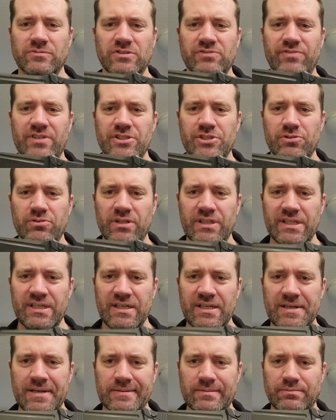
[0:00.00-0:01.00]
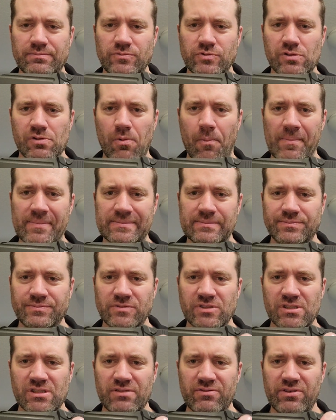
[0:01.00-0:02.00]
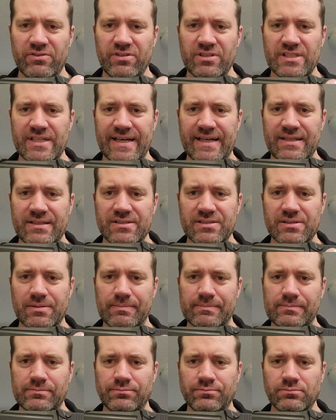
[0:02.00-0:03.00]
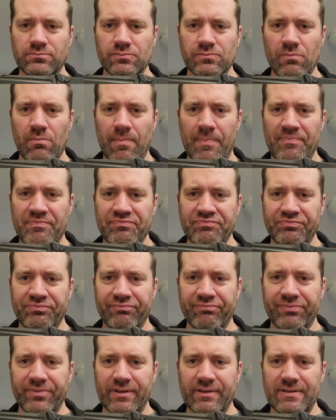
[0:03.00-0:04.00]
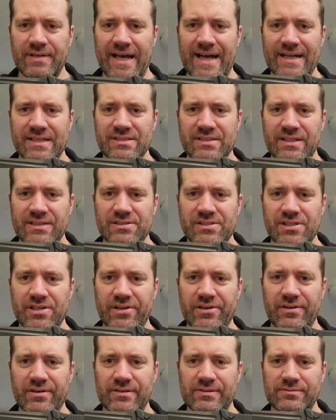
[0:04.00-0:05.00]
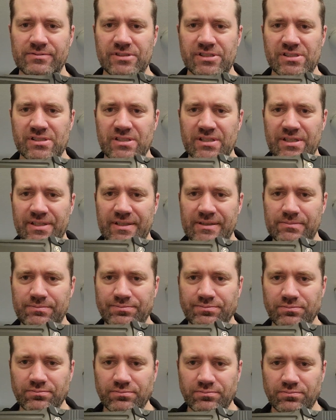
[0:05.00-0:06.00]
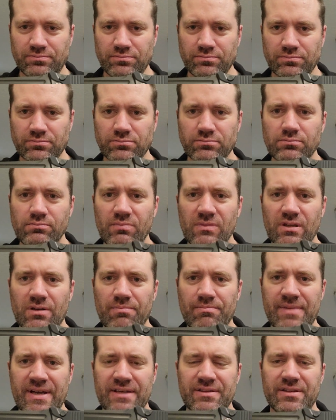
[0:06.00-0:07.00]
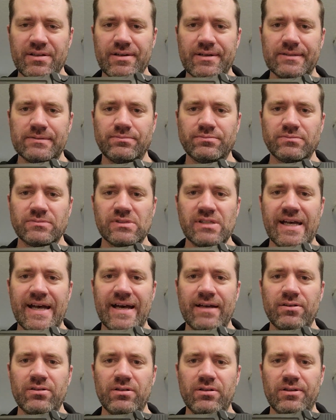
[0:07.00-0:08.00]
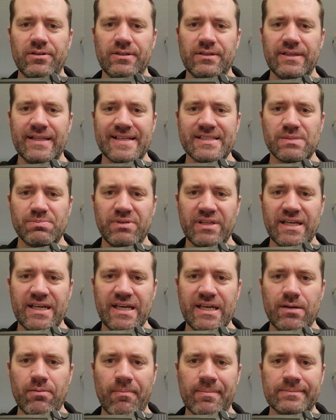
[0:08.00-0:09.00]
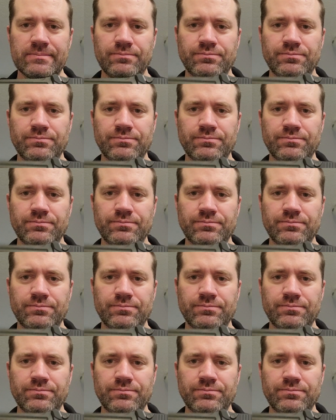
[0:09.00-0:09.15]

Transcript: Visually, Civivi's added some accents here just to make the handle less plain.